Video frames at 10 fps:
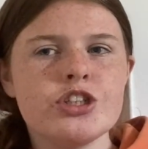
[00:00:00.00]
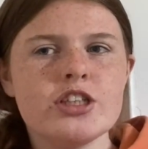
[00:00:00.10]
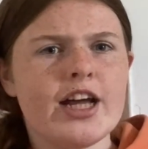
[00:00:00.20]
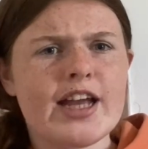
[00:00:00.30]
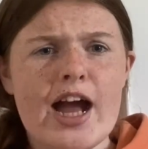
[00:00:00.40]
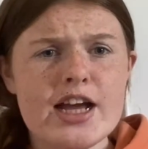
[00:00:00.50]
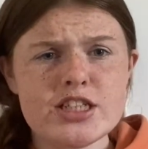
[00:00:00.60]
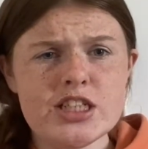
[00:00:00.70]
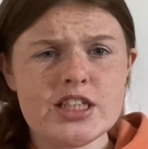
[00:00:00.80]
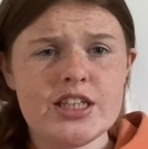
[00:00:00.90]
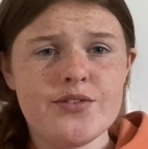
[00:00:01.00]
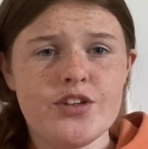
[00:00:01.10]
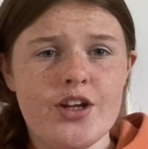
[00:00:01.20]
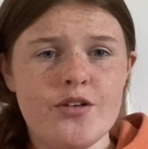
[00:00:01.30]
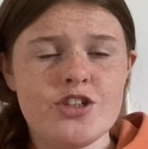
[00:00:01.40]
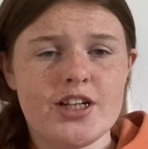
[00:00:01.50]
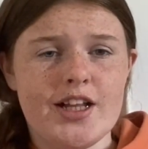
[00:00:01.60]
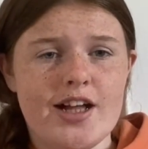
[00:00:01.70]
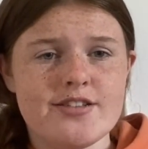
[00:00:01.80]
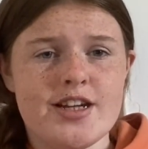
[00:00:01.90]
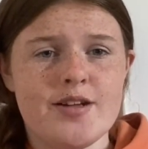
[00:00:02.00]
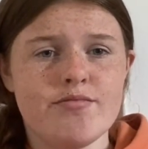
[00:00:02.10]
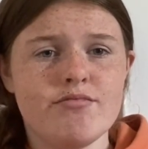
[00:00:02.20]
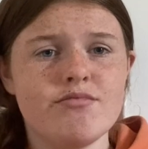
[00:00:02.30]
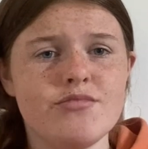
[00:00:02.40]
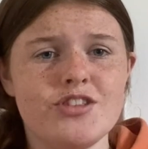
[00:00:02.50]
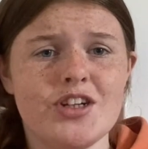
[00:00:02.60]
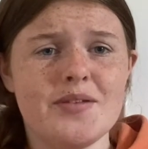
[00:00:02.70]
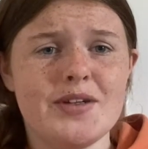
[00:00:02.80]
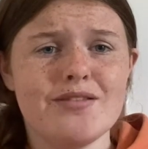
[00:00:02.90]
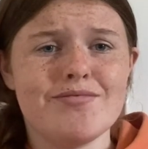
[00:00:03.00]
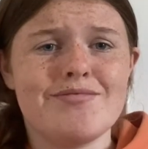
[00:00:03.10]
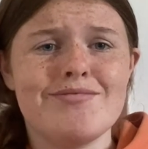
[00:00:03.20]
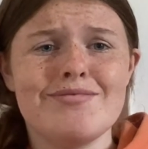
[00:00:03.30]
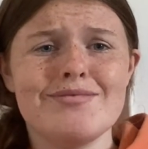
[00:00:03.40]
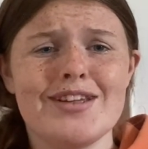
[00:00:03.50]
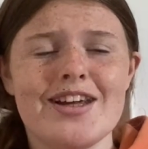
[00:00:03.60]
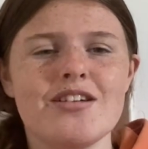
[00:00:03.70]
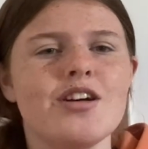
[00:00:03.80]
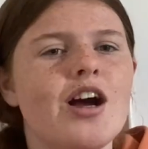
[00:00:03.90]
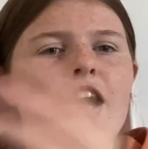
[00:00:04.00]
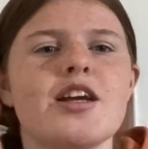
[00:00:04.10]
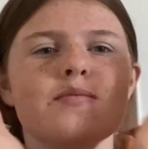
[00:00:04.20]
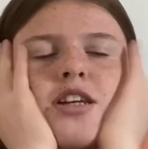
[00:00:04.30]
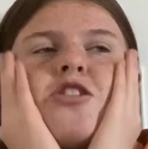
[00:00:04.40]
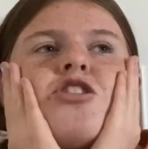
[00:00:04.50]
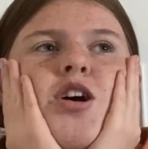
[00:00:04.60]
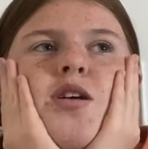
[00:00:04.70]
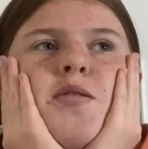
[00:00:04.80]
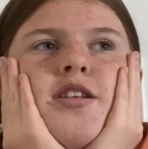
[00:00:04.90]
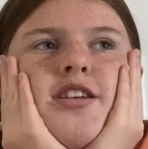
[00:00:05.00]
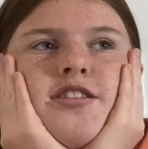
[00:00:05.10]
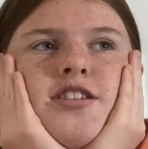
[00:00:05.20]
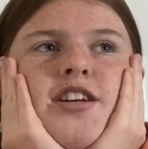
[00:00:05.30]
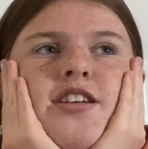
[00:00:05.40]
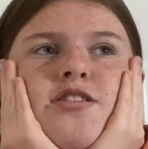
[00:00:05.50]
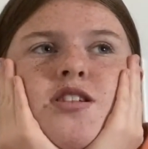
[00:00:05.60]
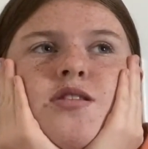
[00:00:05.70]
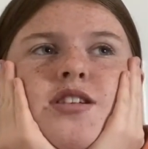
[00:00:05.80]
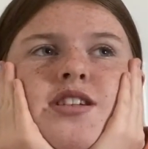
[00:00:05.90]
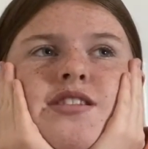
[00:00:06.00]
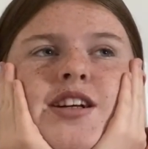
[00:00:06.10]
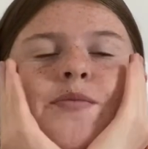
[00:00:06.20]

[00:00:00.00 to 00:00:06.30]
Like, I actually didn't even know she had a last name. Do you know what I mean? Like, I keep saying, do you know what I mean? That's gonna get so annoying, isn't